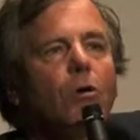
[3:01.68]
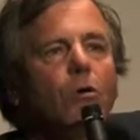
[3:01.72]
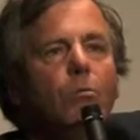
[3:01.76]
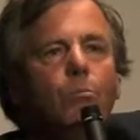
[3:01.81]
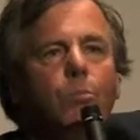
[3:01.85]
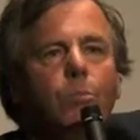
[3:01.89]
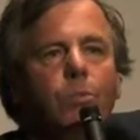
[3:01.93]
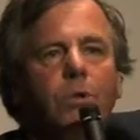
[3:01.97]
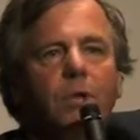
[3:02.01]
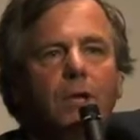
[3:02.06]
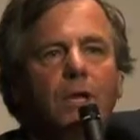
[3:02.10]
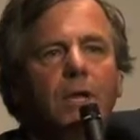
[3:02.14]
a
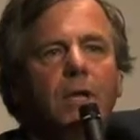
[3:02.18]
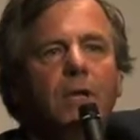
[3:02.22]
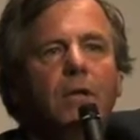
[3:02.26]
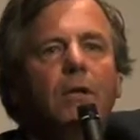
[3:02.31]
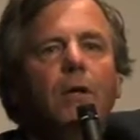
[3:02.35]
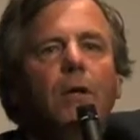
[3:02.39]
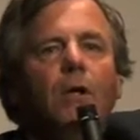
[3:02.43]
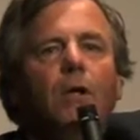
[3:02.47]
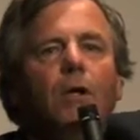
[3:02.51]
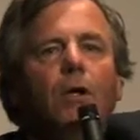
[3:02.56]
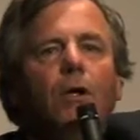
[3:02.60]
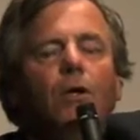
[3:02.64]

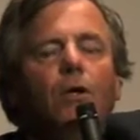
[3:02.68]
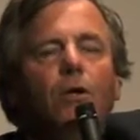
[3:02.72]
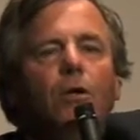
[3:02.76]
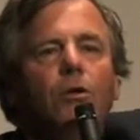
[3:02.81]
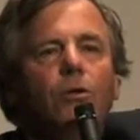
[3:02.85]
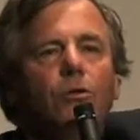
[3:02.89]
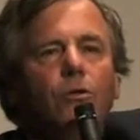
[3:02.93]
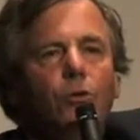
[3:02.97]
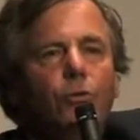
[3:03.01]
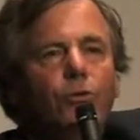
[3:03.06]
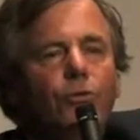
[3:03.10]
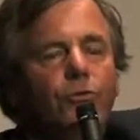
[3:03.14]
complete
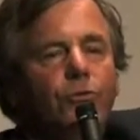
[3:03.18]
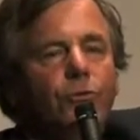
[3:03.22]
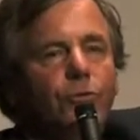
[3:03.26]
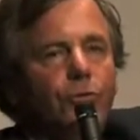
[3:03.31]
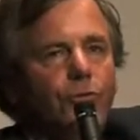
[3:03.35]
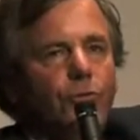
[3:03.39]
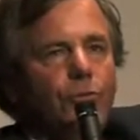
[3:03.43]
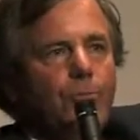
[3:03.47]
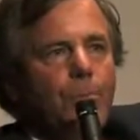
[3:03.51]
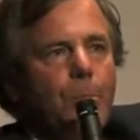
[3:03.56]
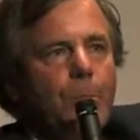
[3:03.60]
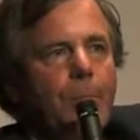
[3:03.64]

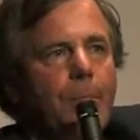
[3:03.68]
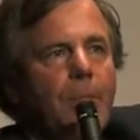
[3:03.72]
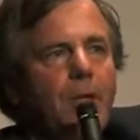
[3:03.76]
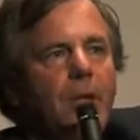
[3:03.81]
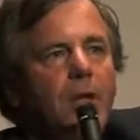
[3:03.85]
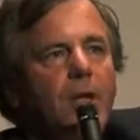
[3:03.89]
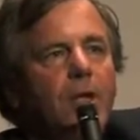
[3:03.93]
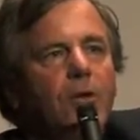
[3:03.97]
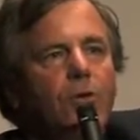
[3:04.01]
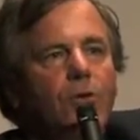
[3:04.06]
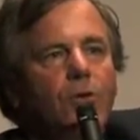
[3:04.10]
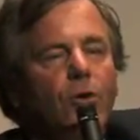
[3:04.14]
nuisance
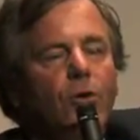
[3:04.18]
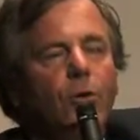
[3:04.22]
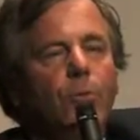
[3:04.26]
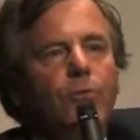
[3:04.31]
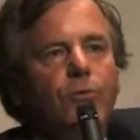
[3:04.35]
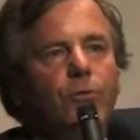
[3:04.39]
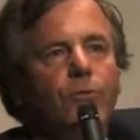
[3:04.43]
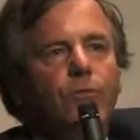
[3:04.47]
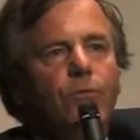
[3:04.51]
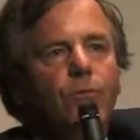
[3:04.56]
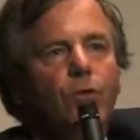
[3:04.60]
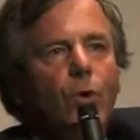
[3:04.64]
in
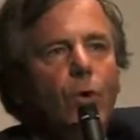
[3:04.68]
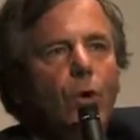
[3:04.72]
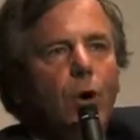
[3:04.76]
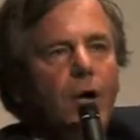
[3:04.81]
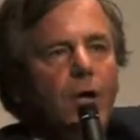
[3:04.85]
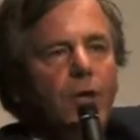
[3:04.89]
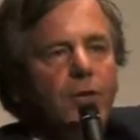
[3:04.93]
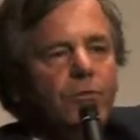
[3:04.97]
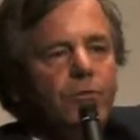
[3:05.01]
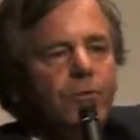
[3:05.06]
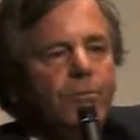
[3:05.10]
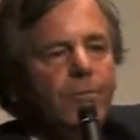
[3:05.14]
terms of
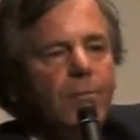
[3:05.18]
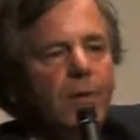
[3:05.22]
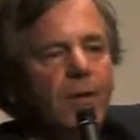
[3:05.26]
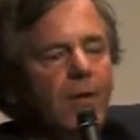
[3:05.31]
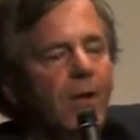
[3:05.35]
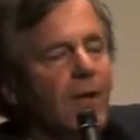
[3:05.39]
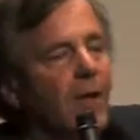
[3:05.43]
noise.